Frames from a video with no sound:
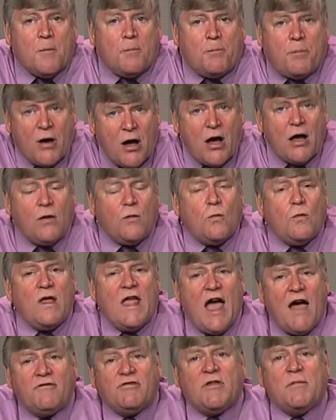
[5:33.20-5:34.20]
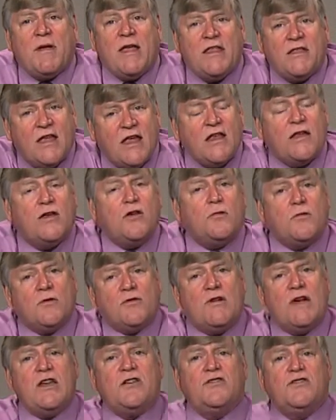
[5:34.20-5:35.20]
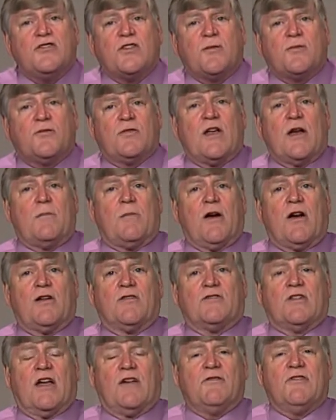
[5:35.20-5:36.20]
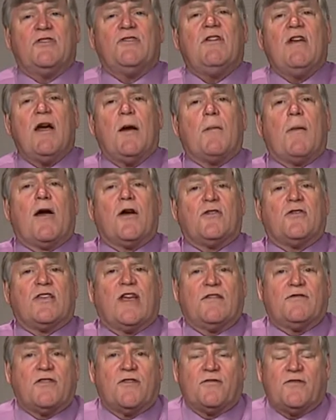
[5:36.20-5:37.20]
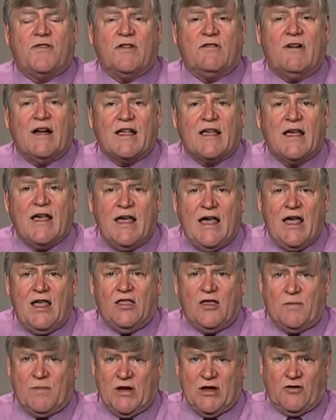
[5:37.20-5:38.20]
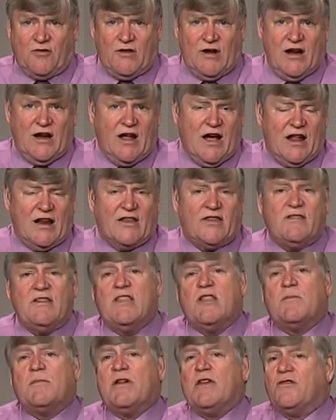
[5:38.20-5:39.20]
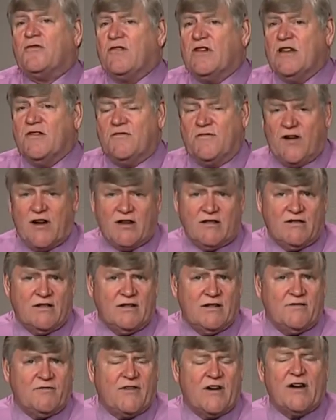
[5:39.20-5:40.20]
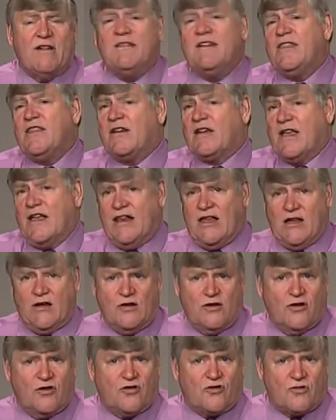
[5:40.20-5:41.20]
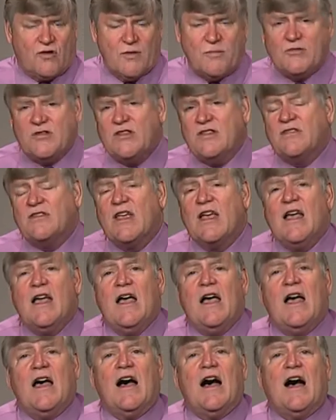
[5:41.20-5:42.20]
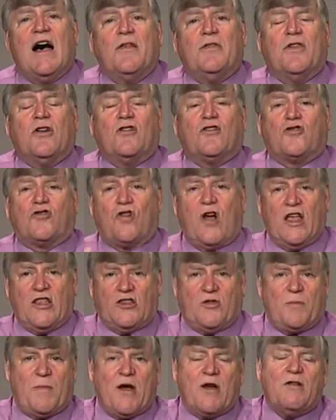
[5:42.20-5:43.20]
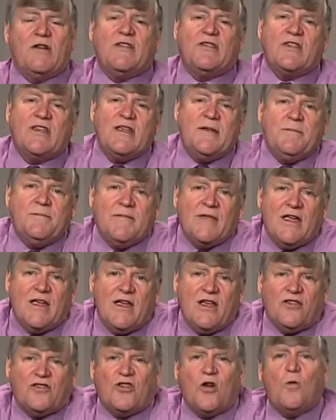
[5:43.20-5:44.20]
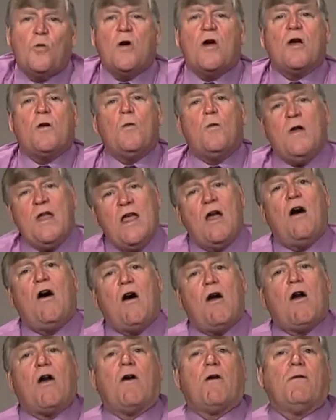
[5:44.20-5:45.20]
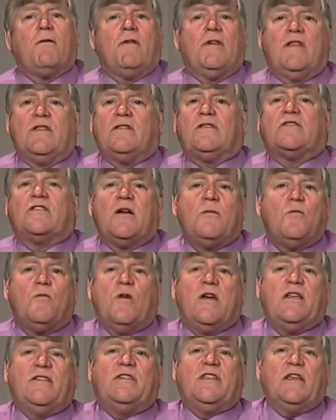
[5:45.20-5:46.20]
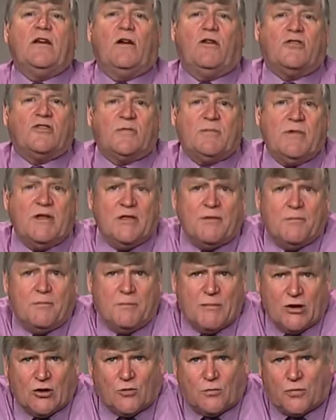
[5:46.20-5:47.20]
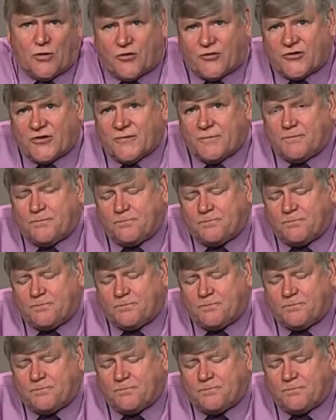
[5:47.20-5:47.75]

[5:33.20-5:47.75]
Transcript: But we have to maintain good relationships with our buyers, obviously. Our buyers have to feel like they're being treated honestly, they're being treated fairly, they're getting good descriptions, uh, there's transparency. So we're, we are, in some ways, the ultimate middle person.